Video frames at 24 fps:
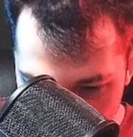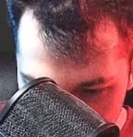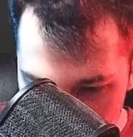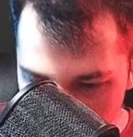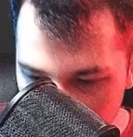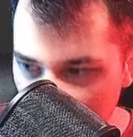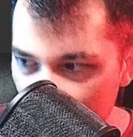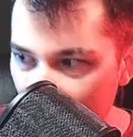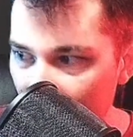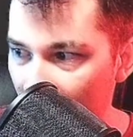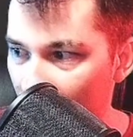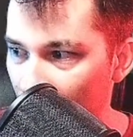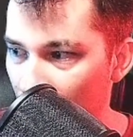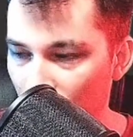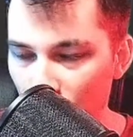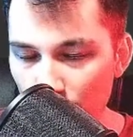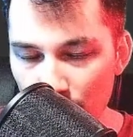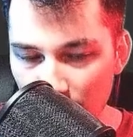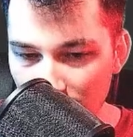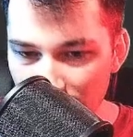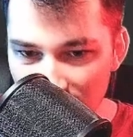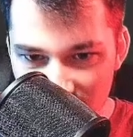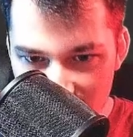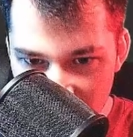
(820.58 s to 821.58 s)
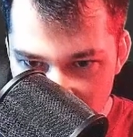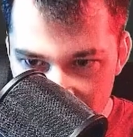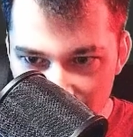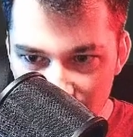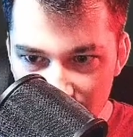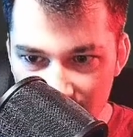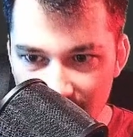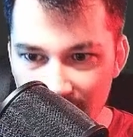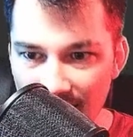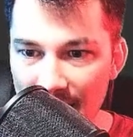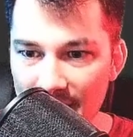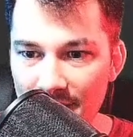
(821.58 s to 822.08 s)
get
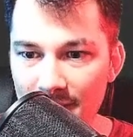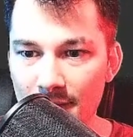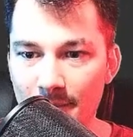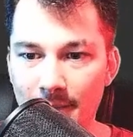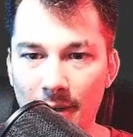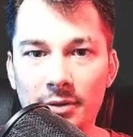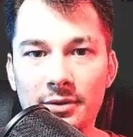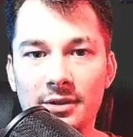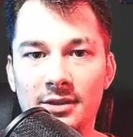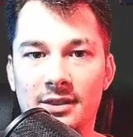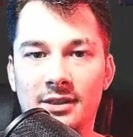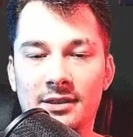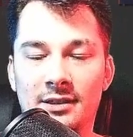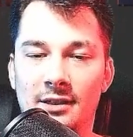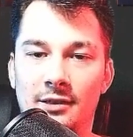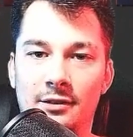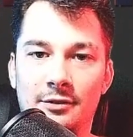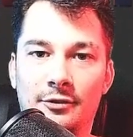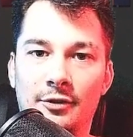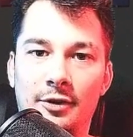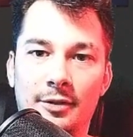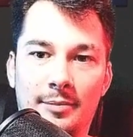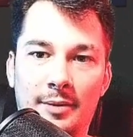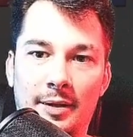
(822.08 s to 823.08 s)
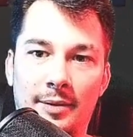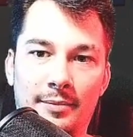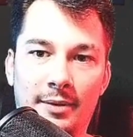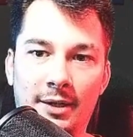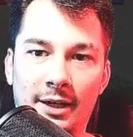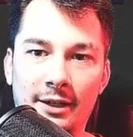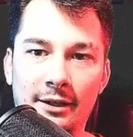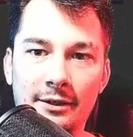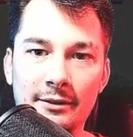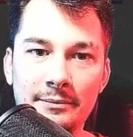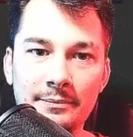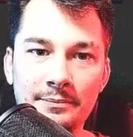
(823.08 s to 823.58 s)
any of the bonuses as a free-to-play
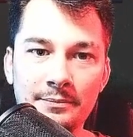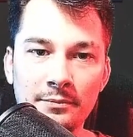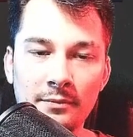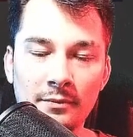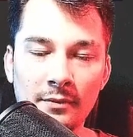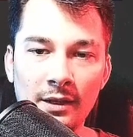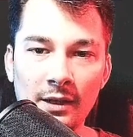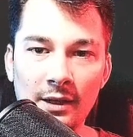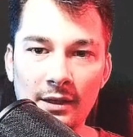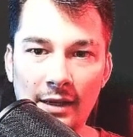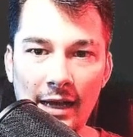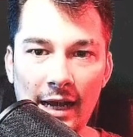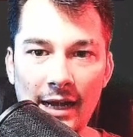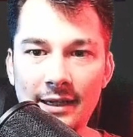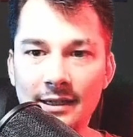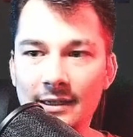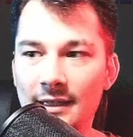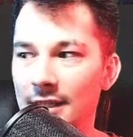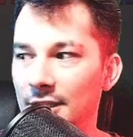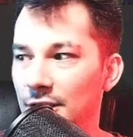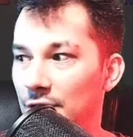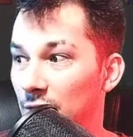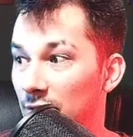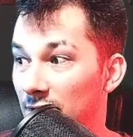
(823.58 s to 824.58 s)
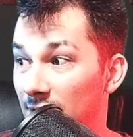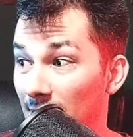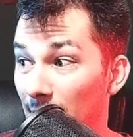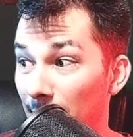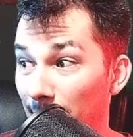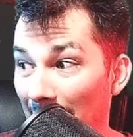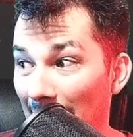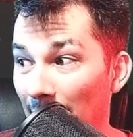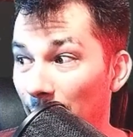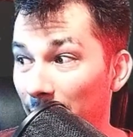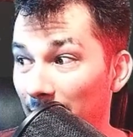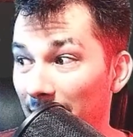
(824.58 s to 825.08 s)
player. Not unless you
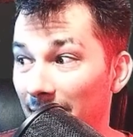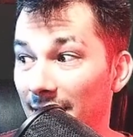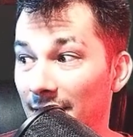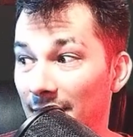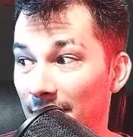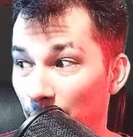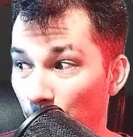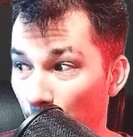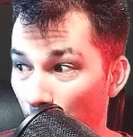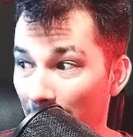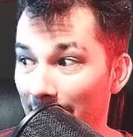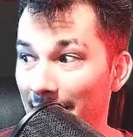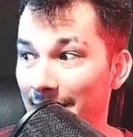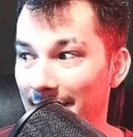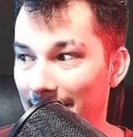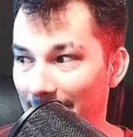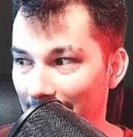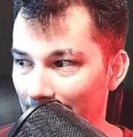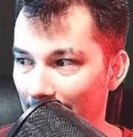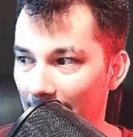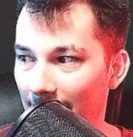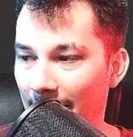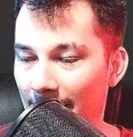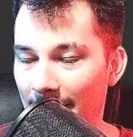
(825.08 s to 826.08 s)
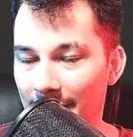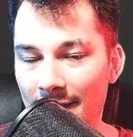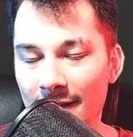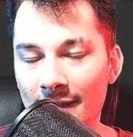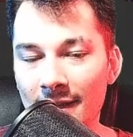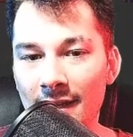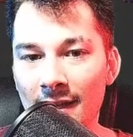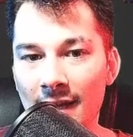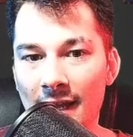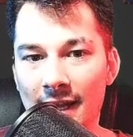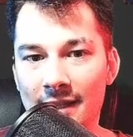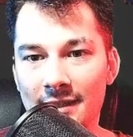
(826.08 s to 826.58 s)
somehow get in a whaling clan.
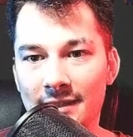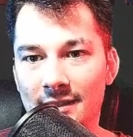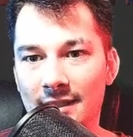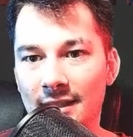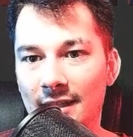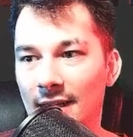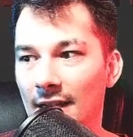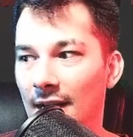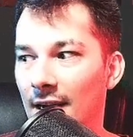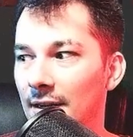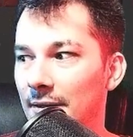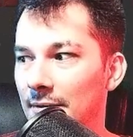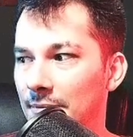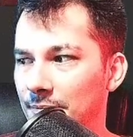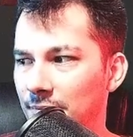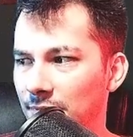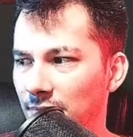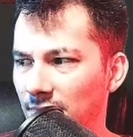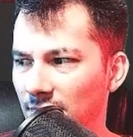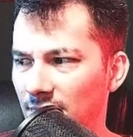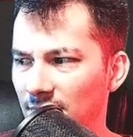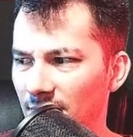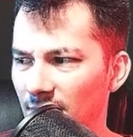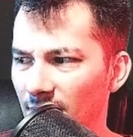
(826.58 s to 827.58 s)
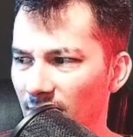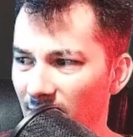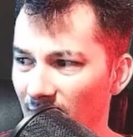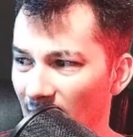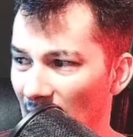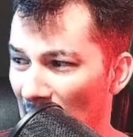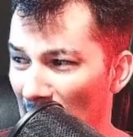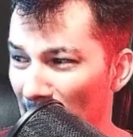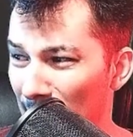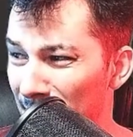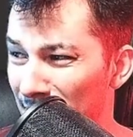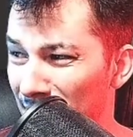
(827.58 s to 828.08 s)
And see,
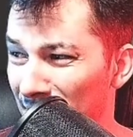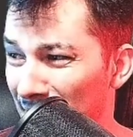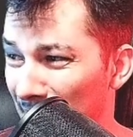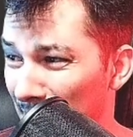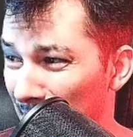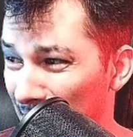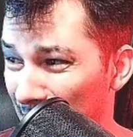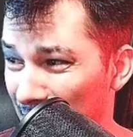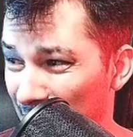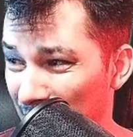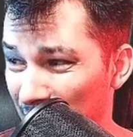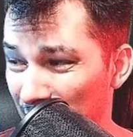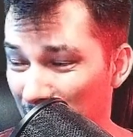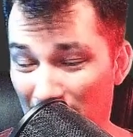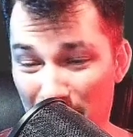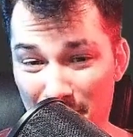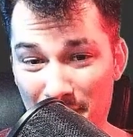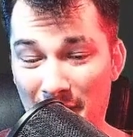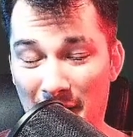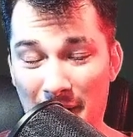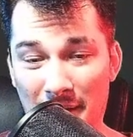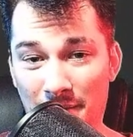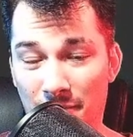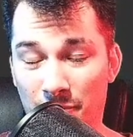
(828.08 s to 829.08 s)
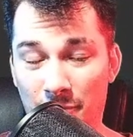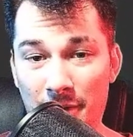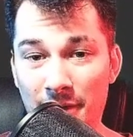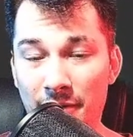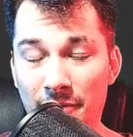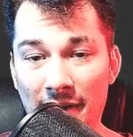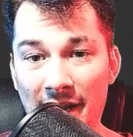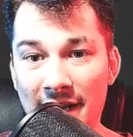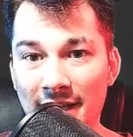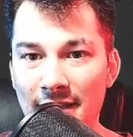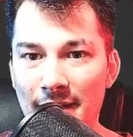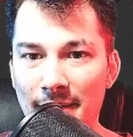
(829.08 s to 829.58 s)
I'm in the number 2. We
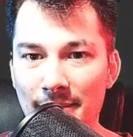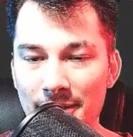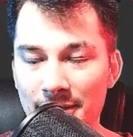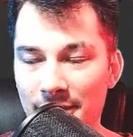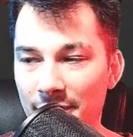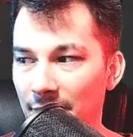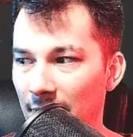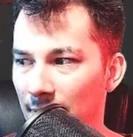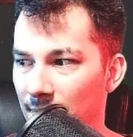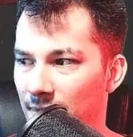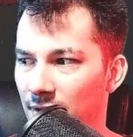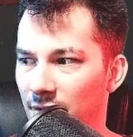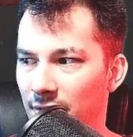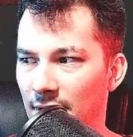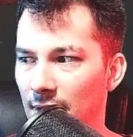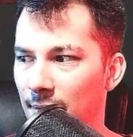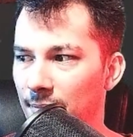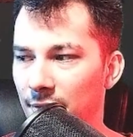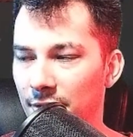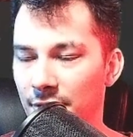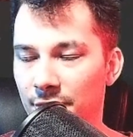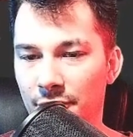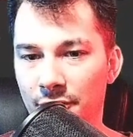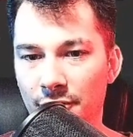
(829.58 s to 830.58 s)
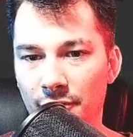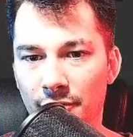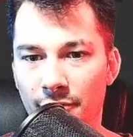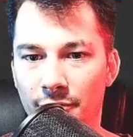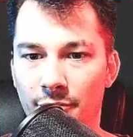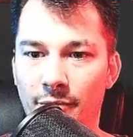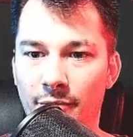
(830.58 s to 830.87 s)
rank number 2. I'm in the number 2